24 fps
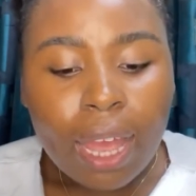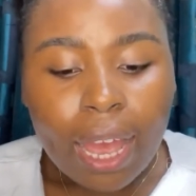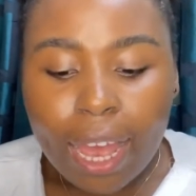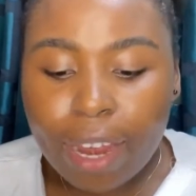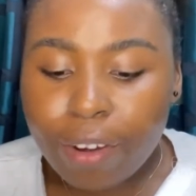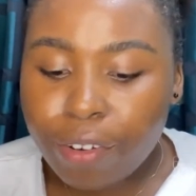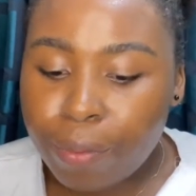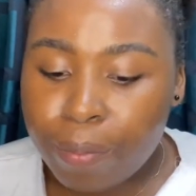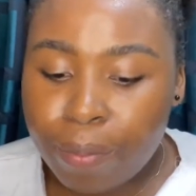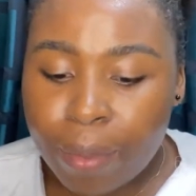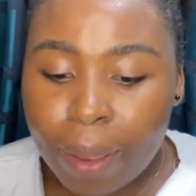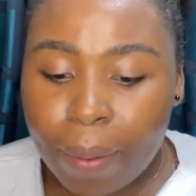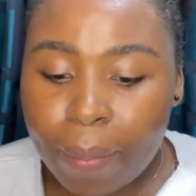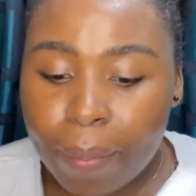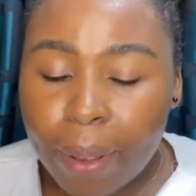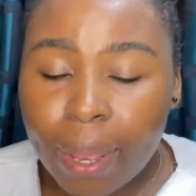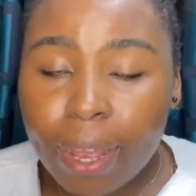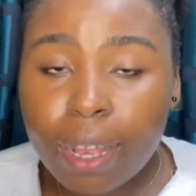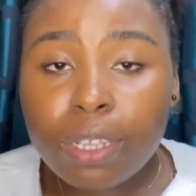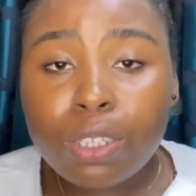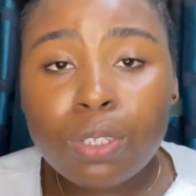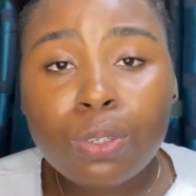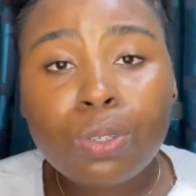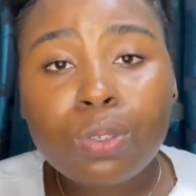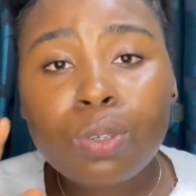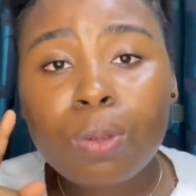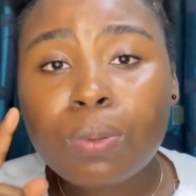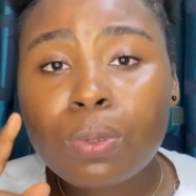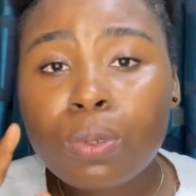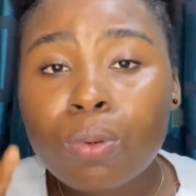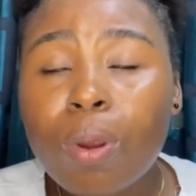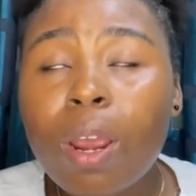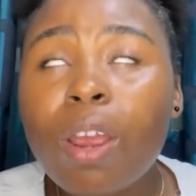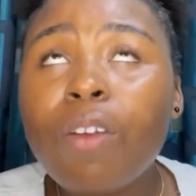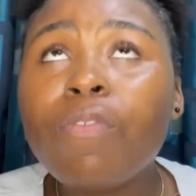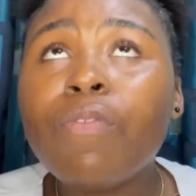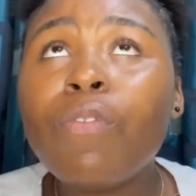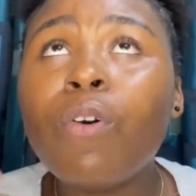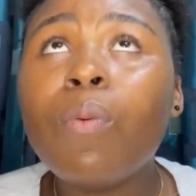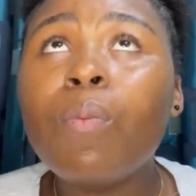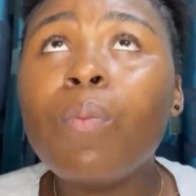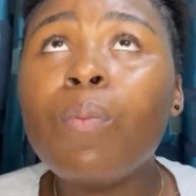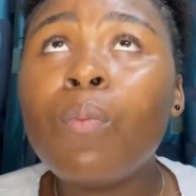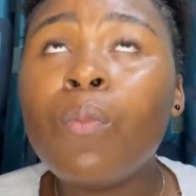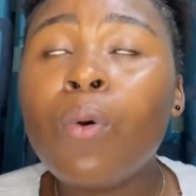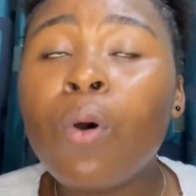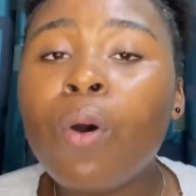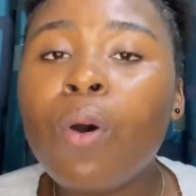And remember to subscribe for
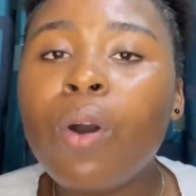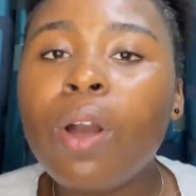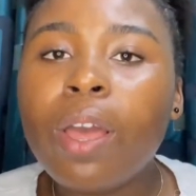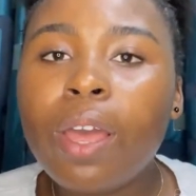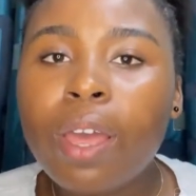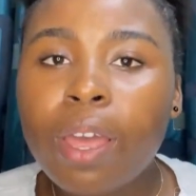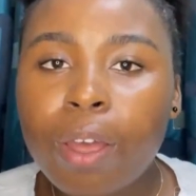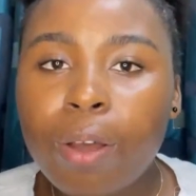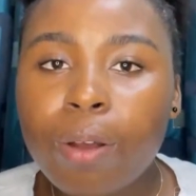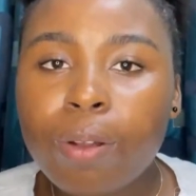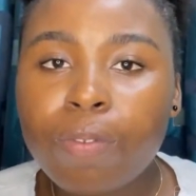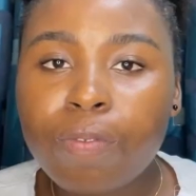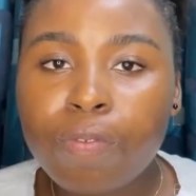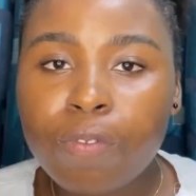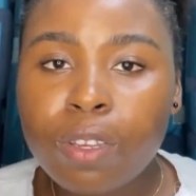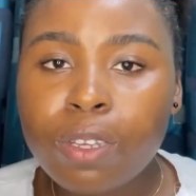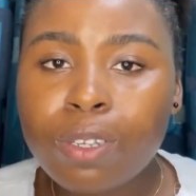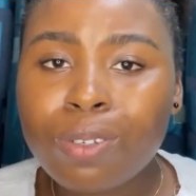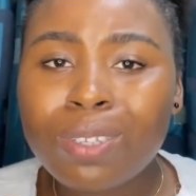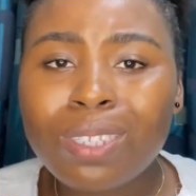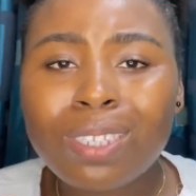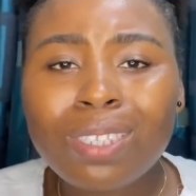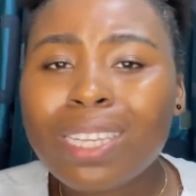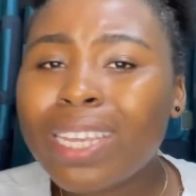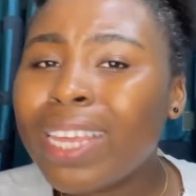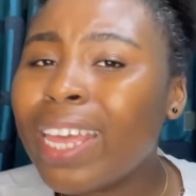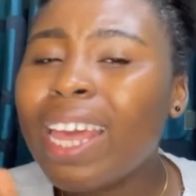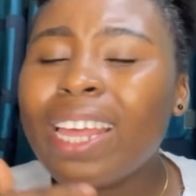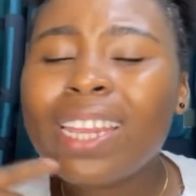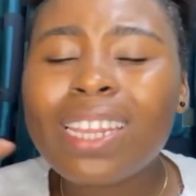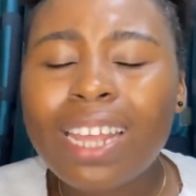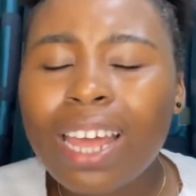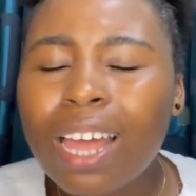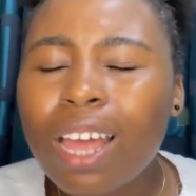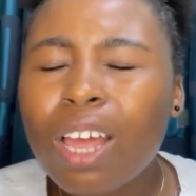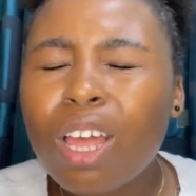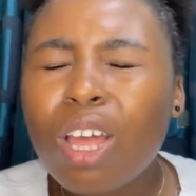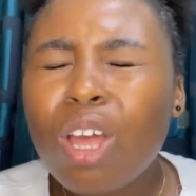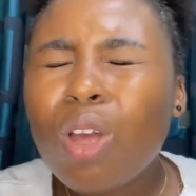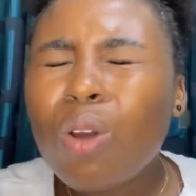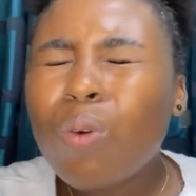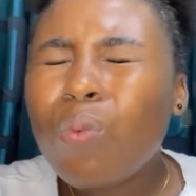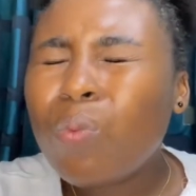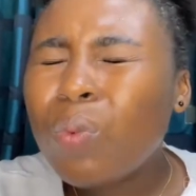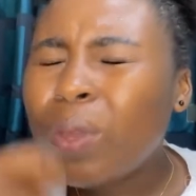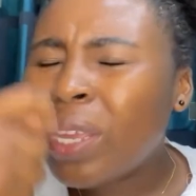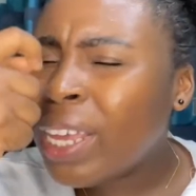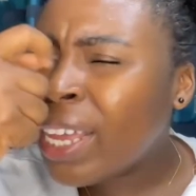more health videos. Together
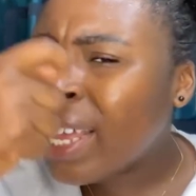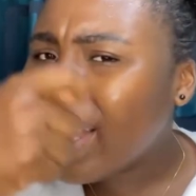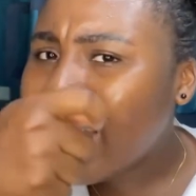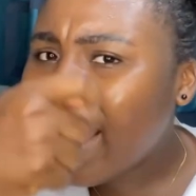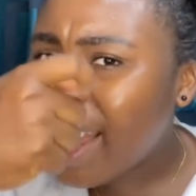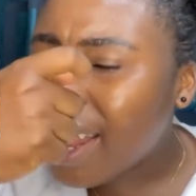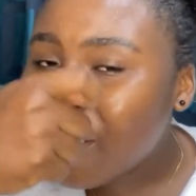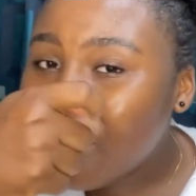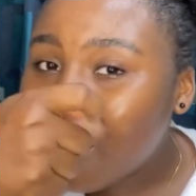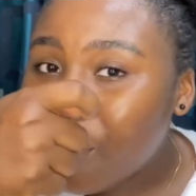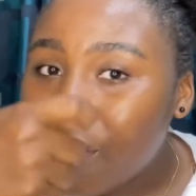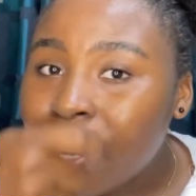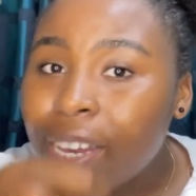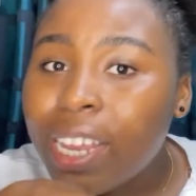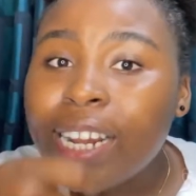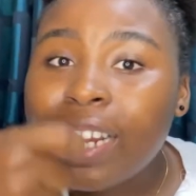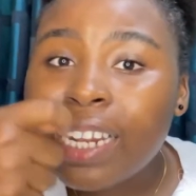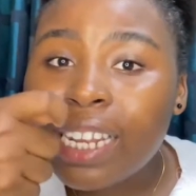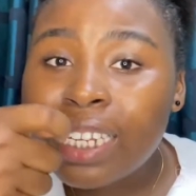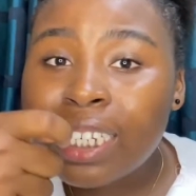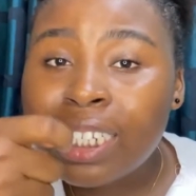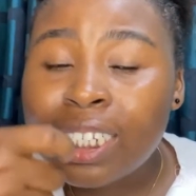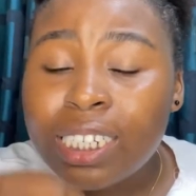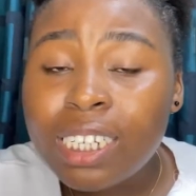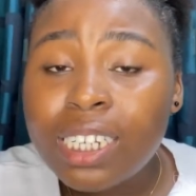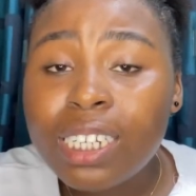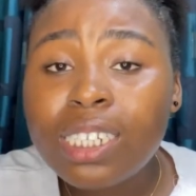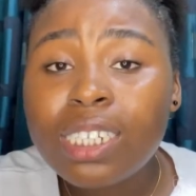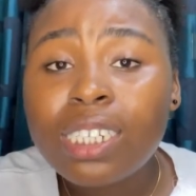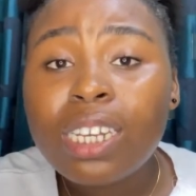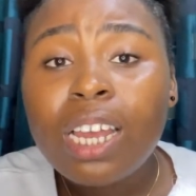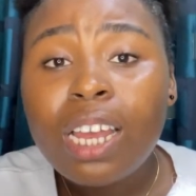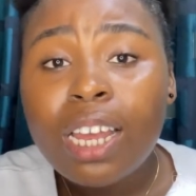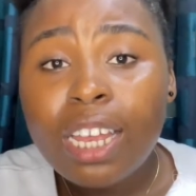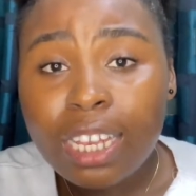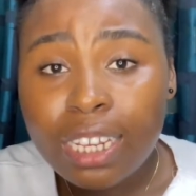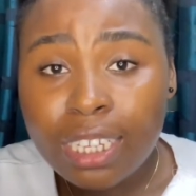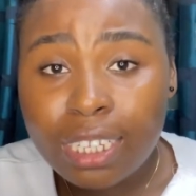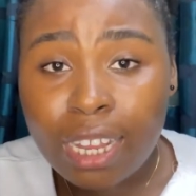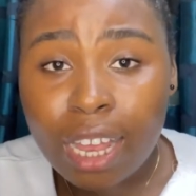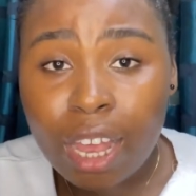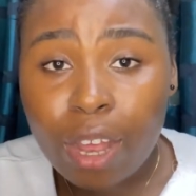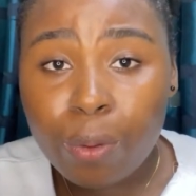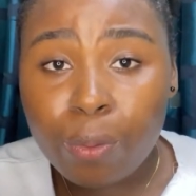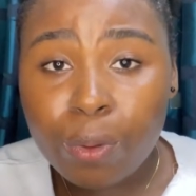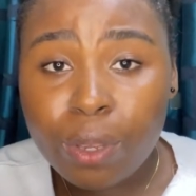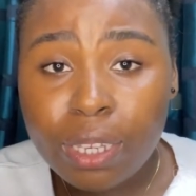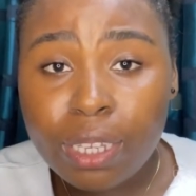we can create the change
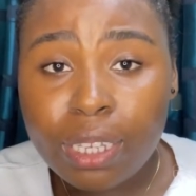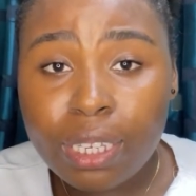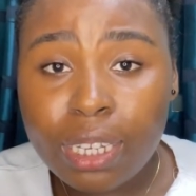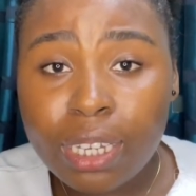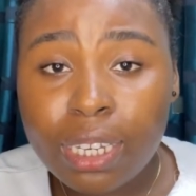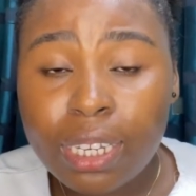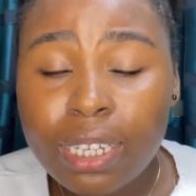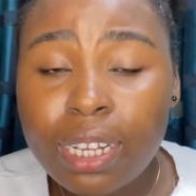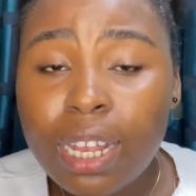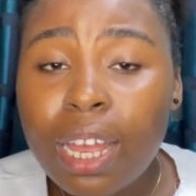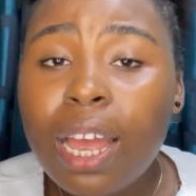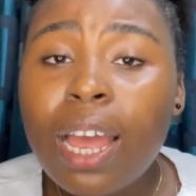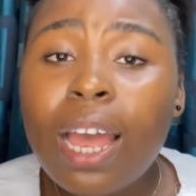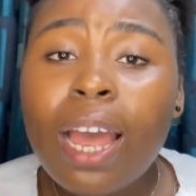that we need.